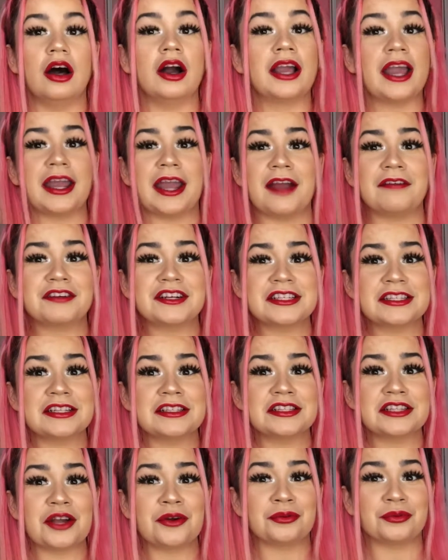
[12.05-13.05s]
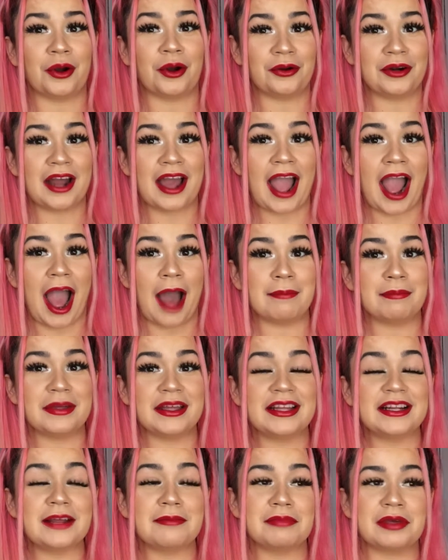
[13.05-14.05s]
Okay, ever since the Rona
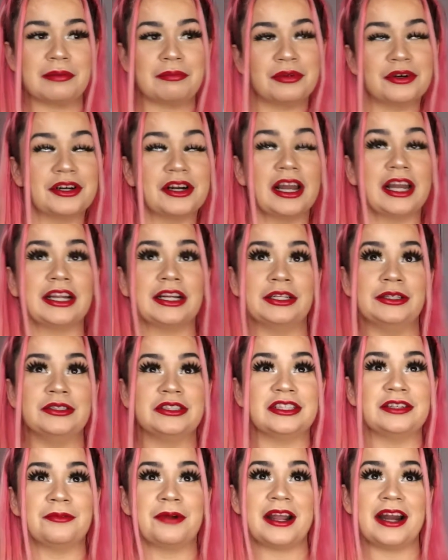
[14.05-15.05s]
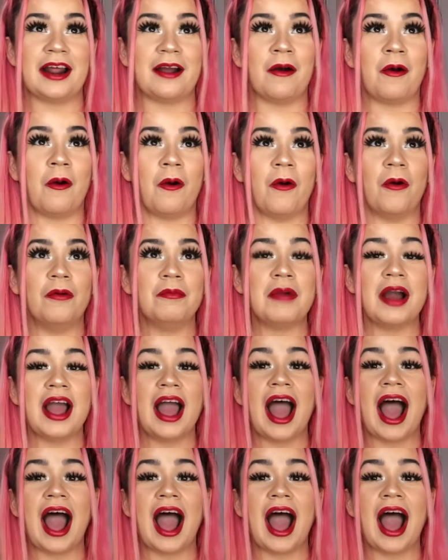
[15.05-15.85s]
happened and people are like losing weight at home,